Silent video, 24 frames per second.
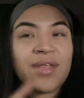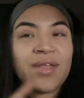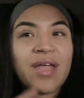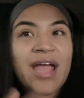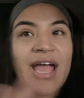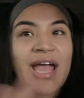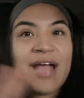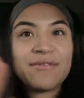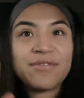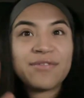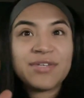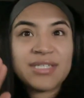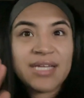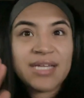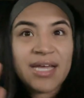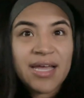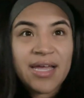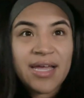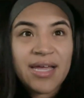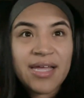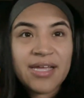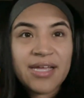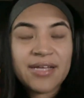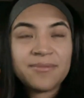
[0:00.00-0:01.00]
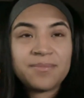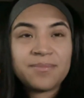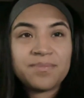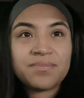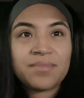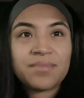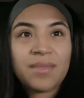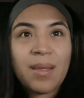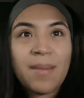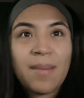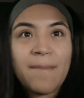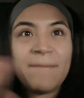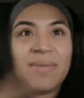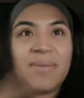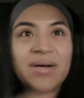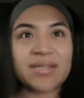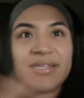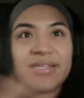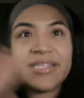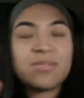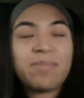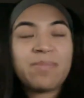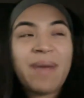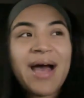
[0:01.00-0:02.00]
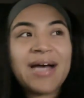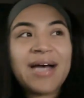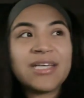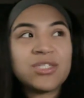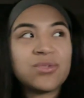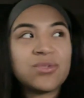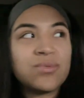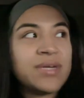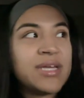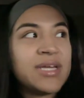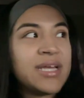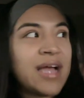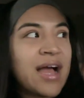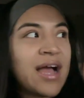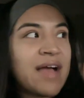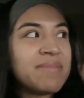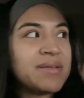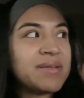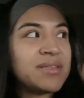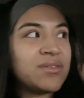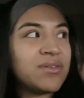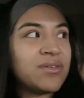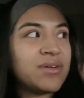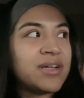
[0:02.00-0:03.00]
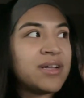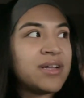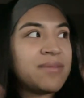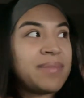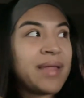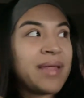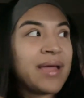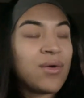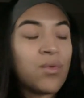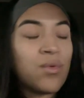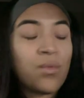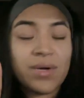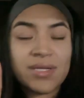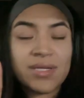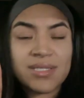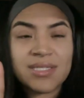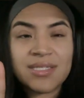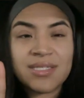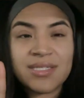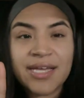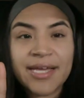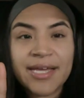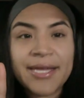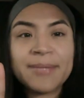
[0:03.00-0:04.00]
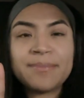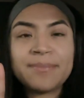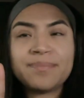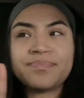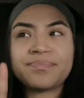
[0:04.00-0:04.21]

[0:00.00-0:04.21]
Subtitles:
every day, but this past week I've been throwing up like once a day.